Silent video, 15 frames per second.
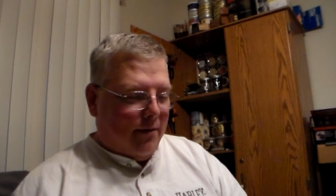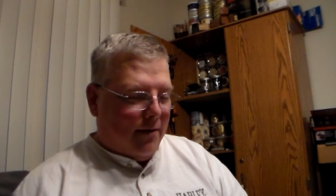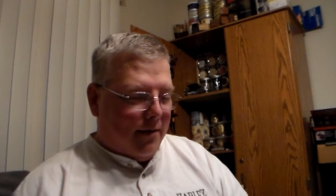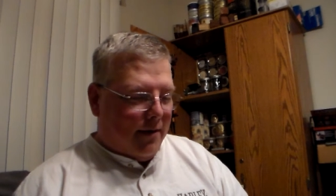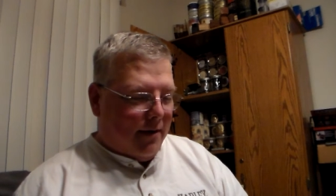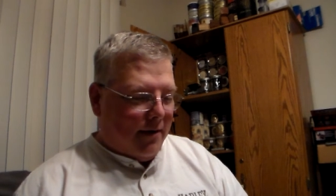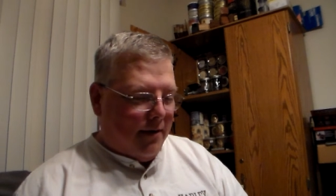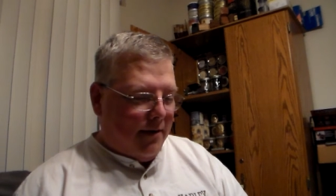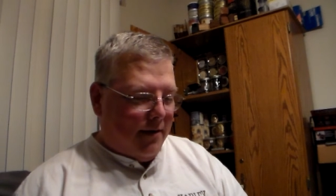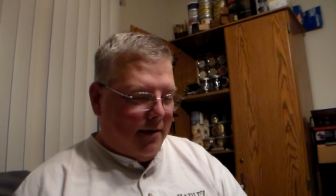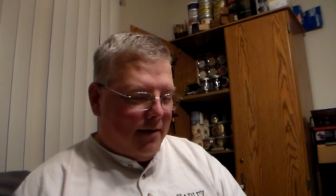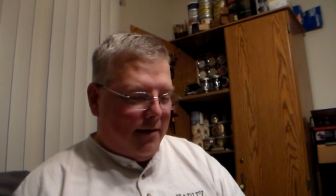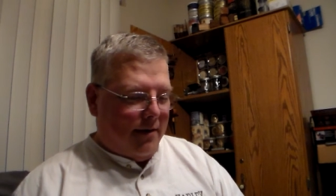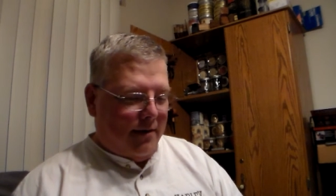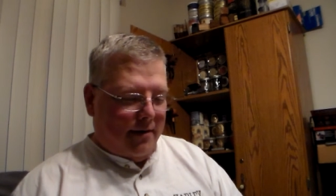Well, uh,
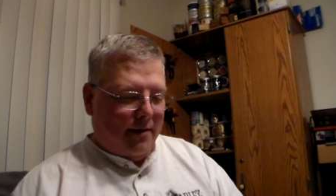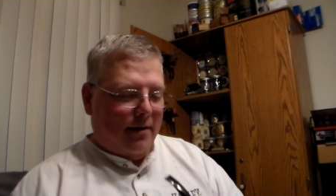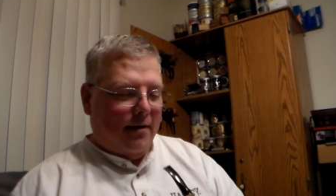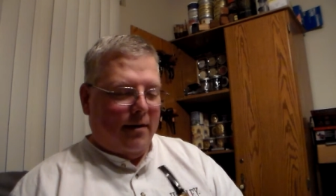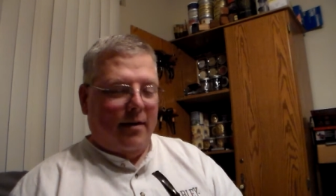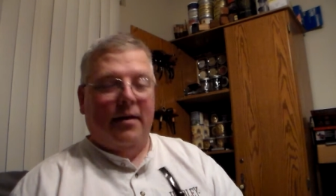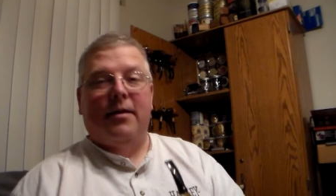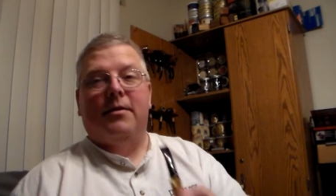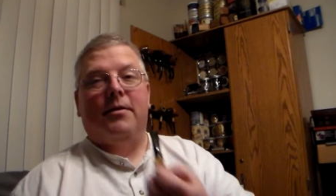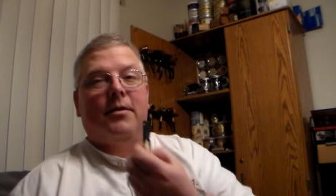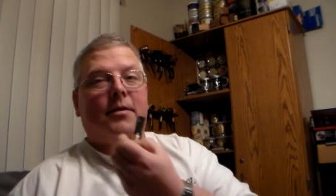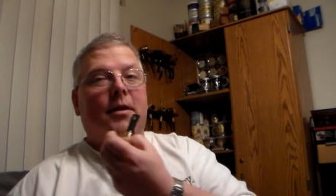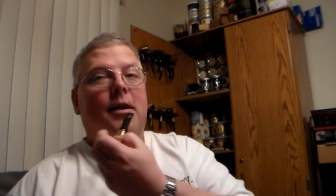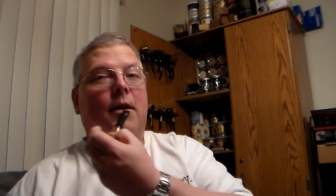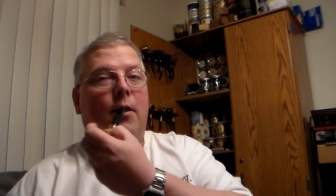as
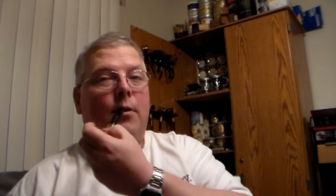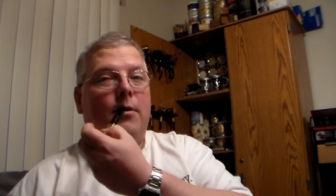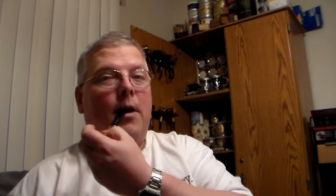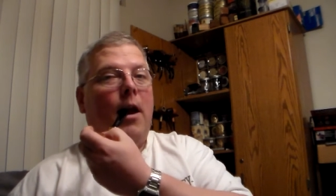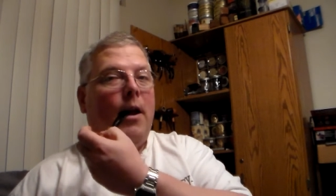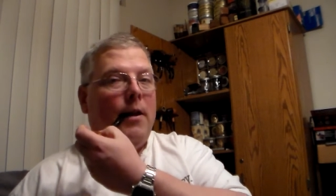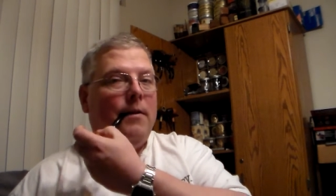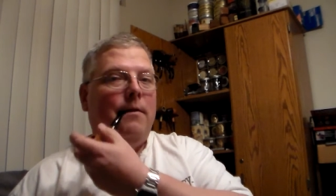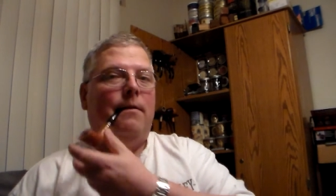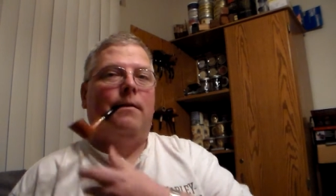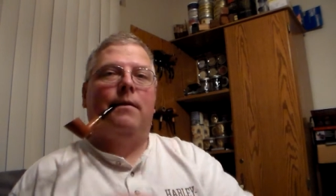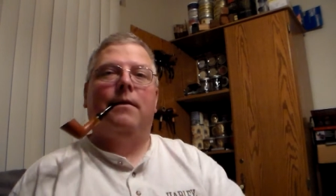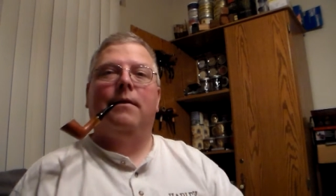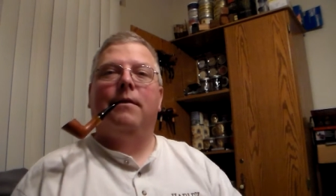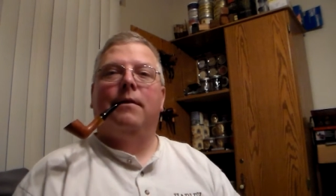the saying goes,
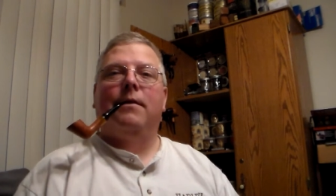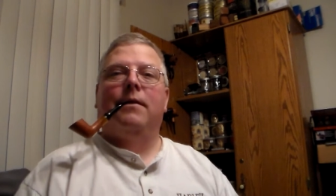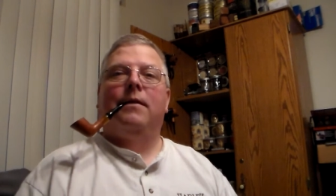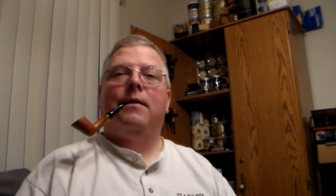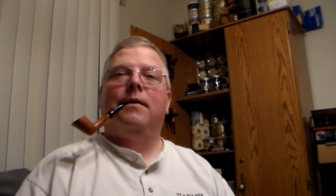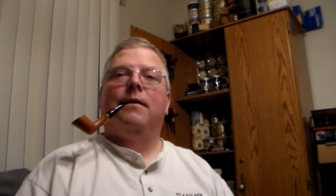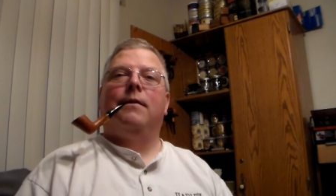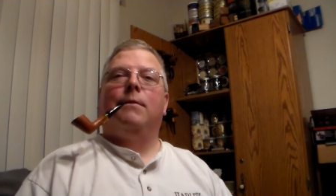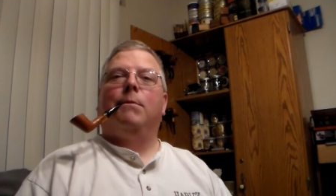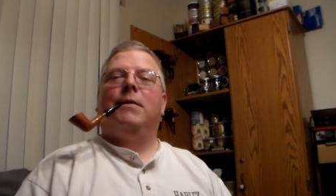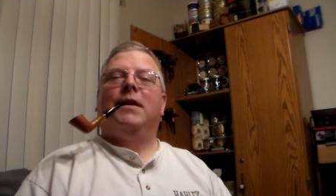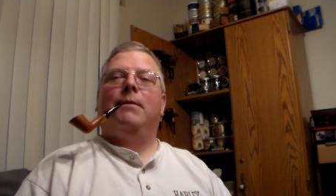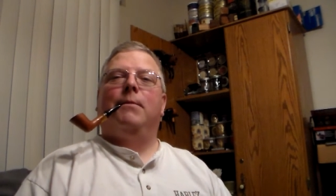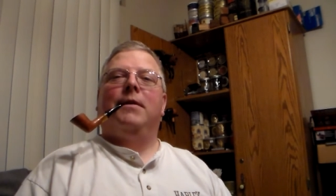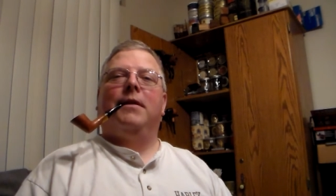look on to
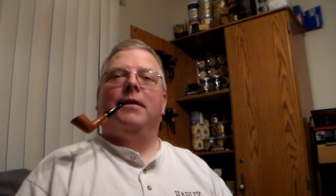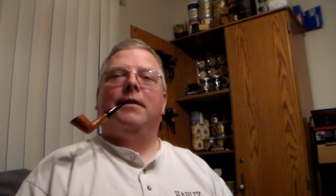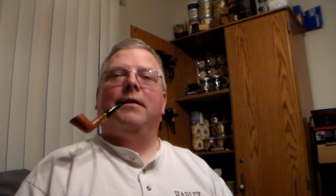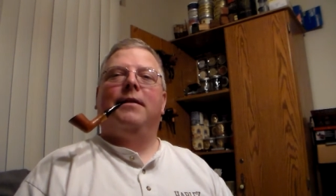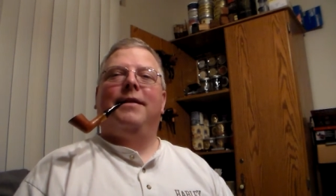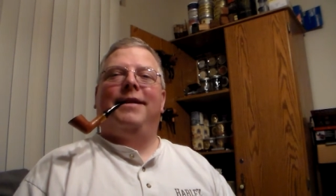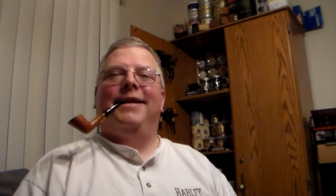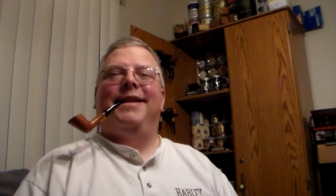old pipe miner.